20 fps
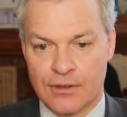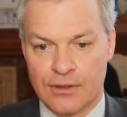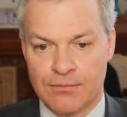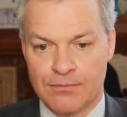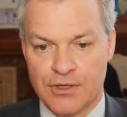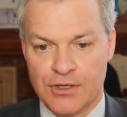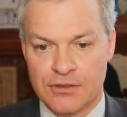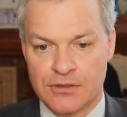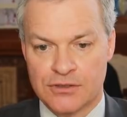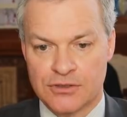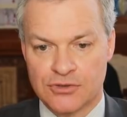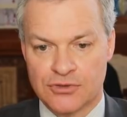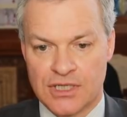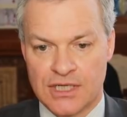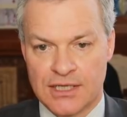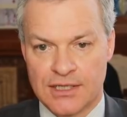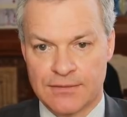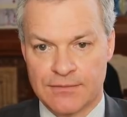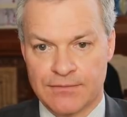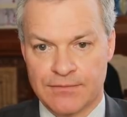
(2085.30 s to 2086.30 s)
Opponent's
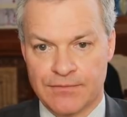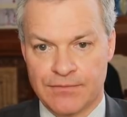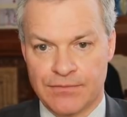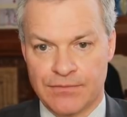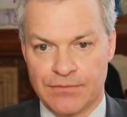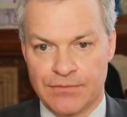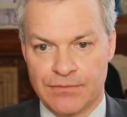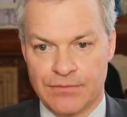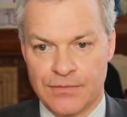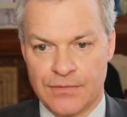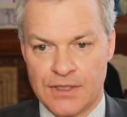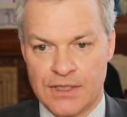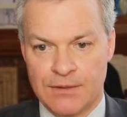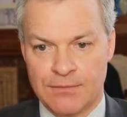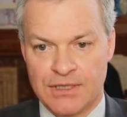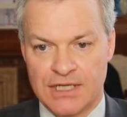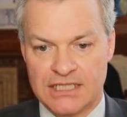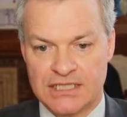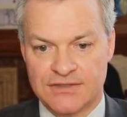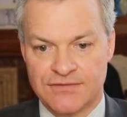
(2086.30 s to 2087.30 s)
rack, he
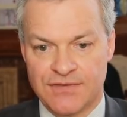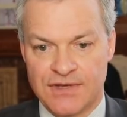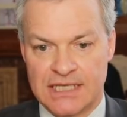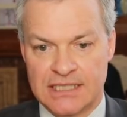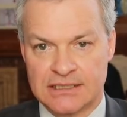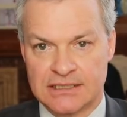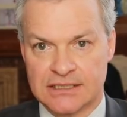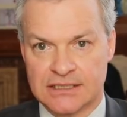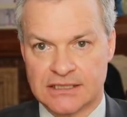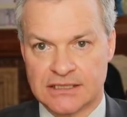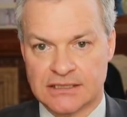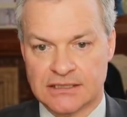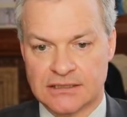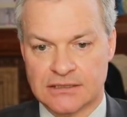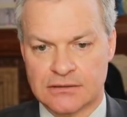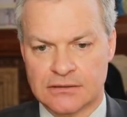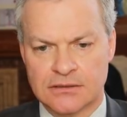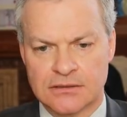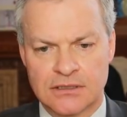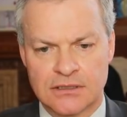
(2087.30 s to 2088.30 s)
plays Fence.
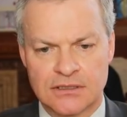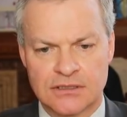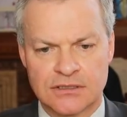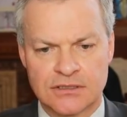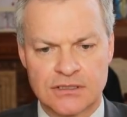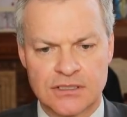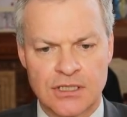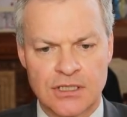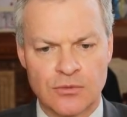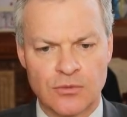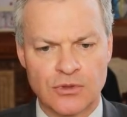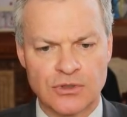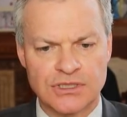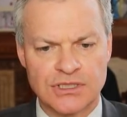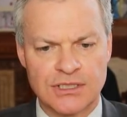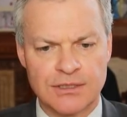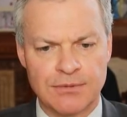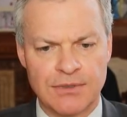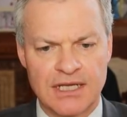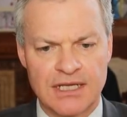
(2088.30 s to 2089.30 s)
So what did
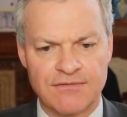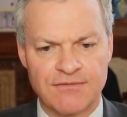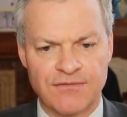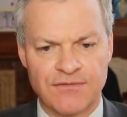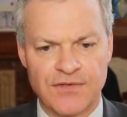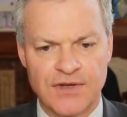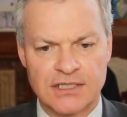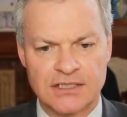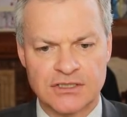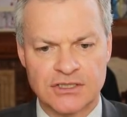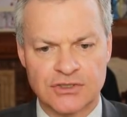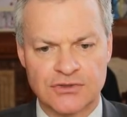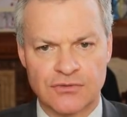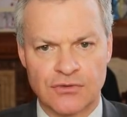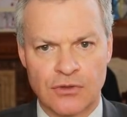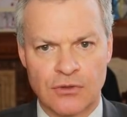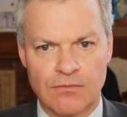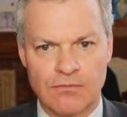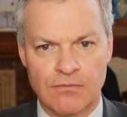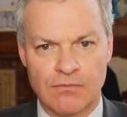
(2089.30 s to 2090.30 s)
he play Fence
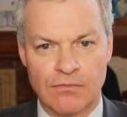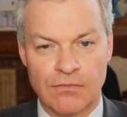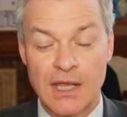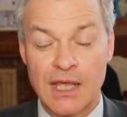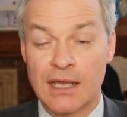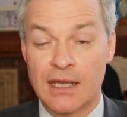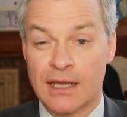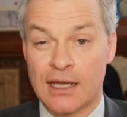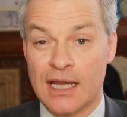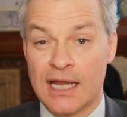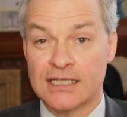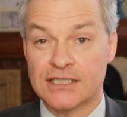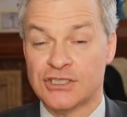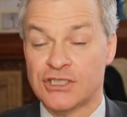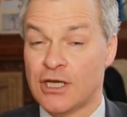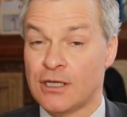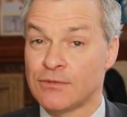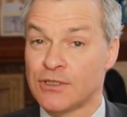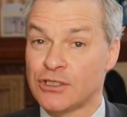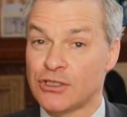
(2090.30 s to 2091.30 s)
from?
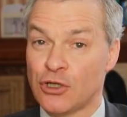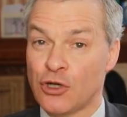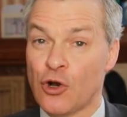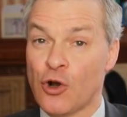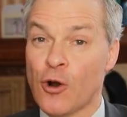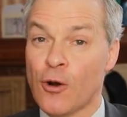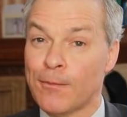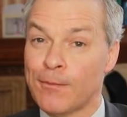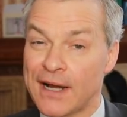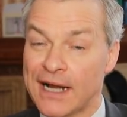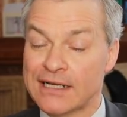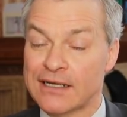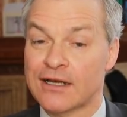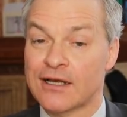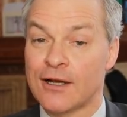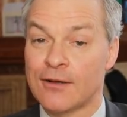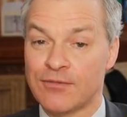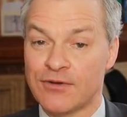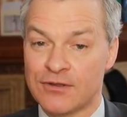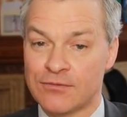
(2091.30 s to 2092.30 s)
Actually, I'm going to hop back a
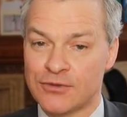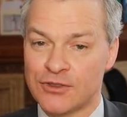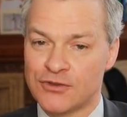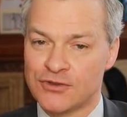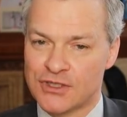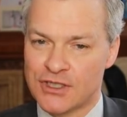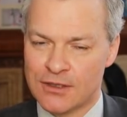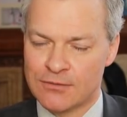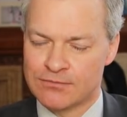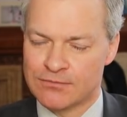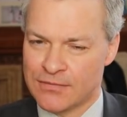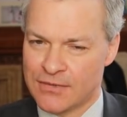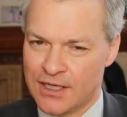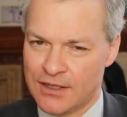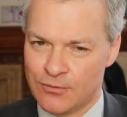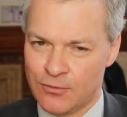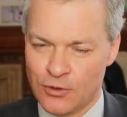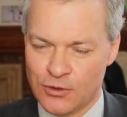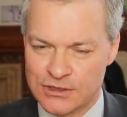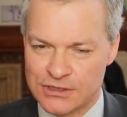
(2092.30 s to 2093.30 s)
couple of moves. I
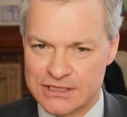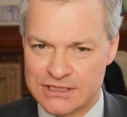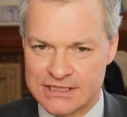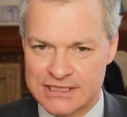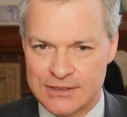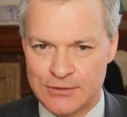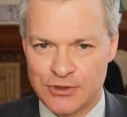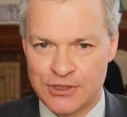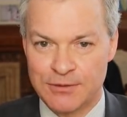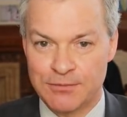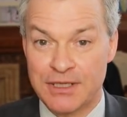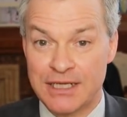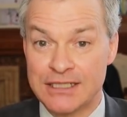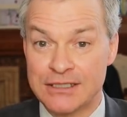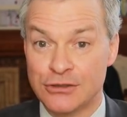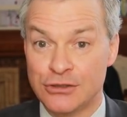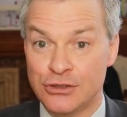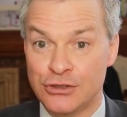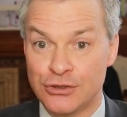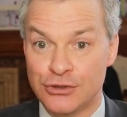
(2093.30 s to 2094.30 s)
want to see what he
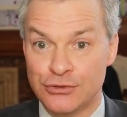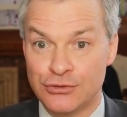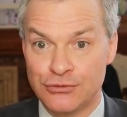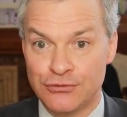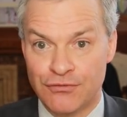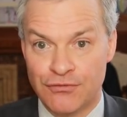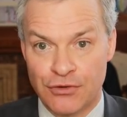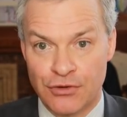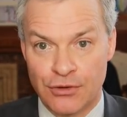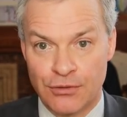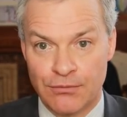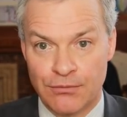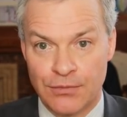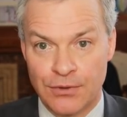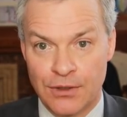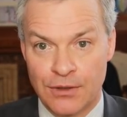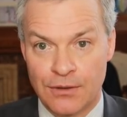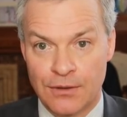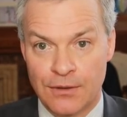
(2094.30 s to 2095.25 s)
played Goo from.